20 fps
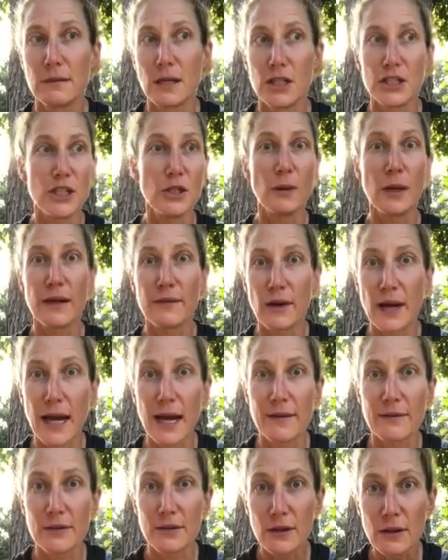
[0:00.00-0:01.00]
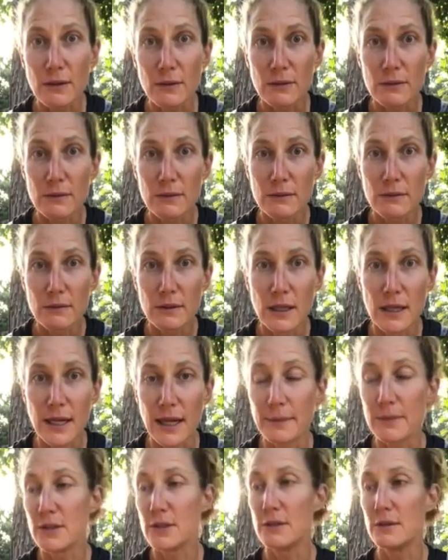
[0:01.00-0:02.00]
I'll do whatever I have to do.
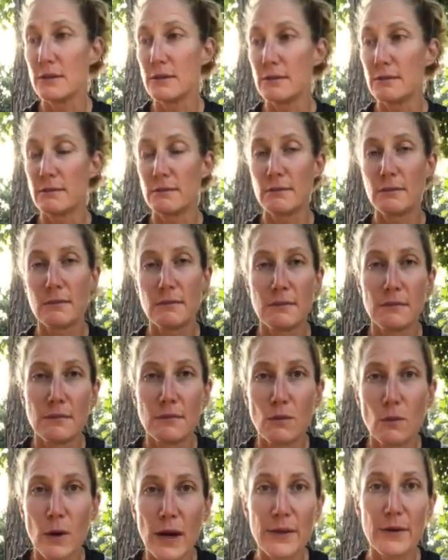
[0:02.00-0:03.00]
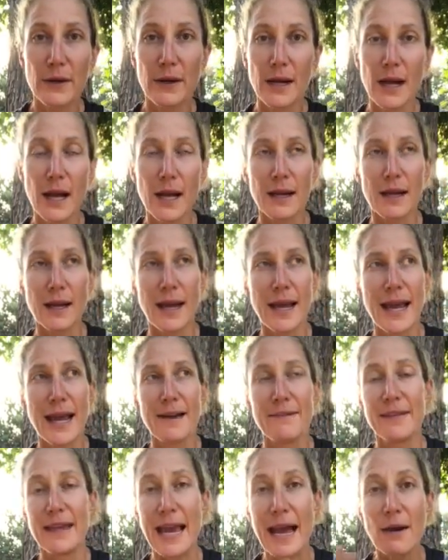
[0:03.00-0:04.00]
Like, I'm, whether or not I
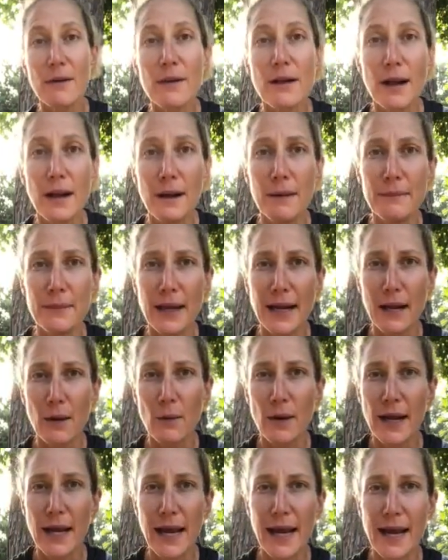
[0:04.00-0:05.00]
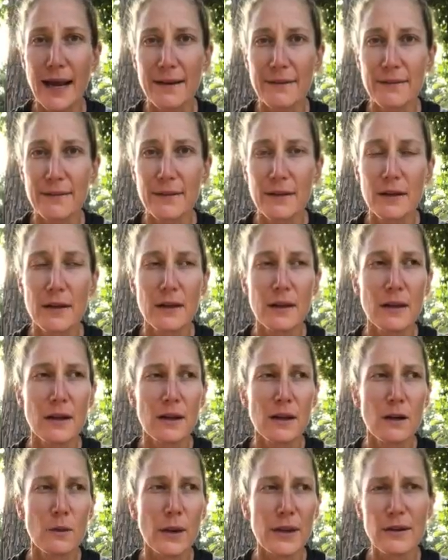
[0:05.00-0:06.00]
have the outcome that I want to have,
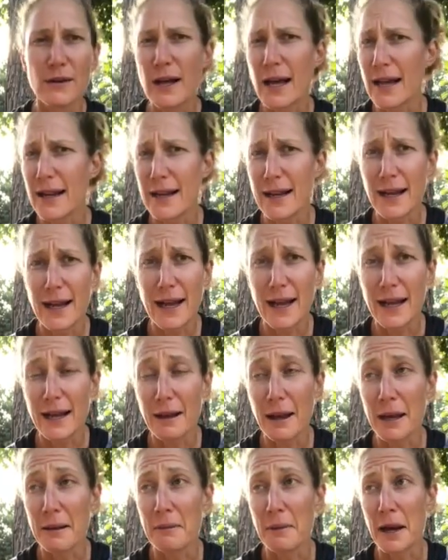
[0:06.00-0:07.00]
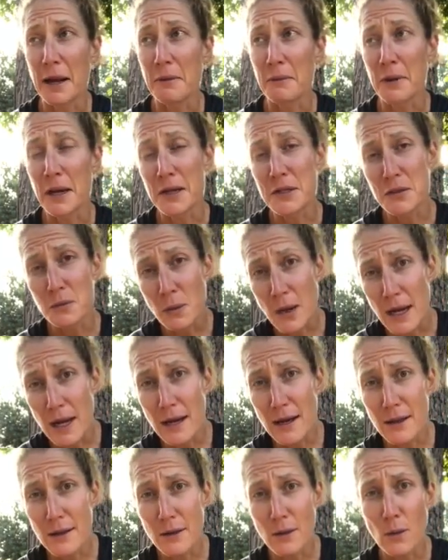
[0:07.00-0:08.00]
whether or not I race
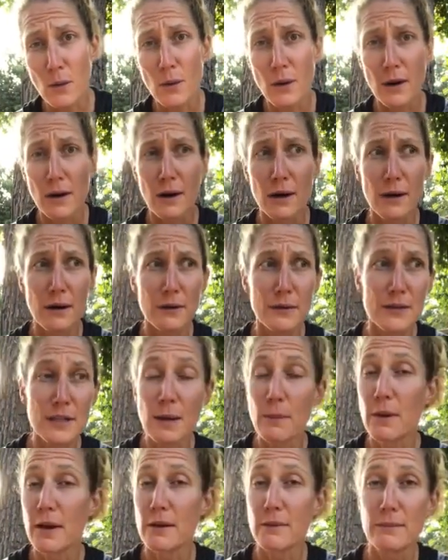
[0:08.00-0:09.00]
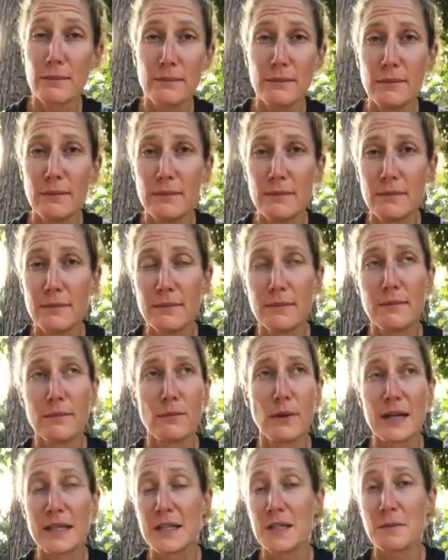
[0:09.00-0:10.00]
well or someone
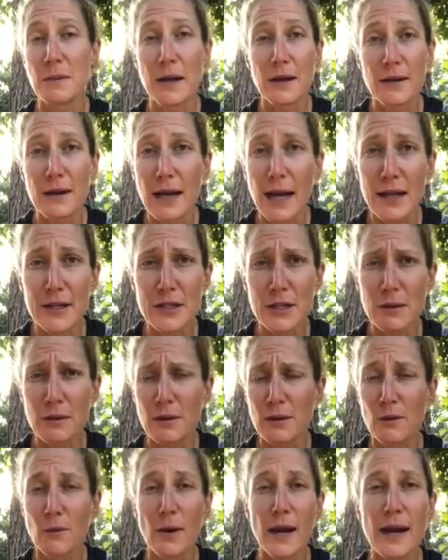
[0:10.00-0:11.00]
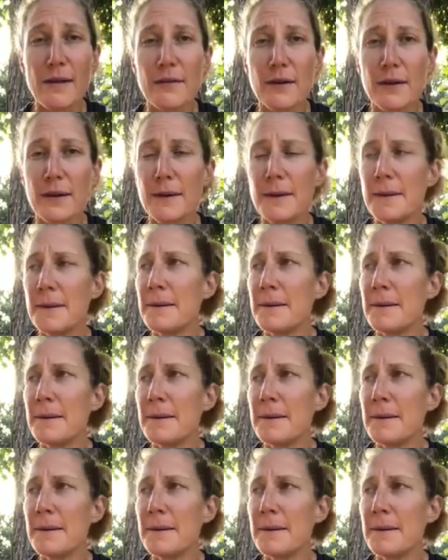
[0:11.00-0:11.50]
races better than I do, or whatever,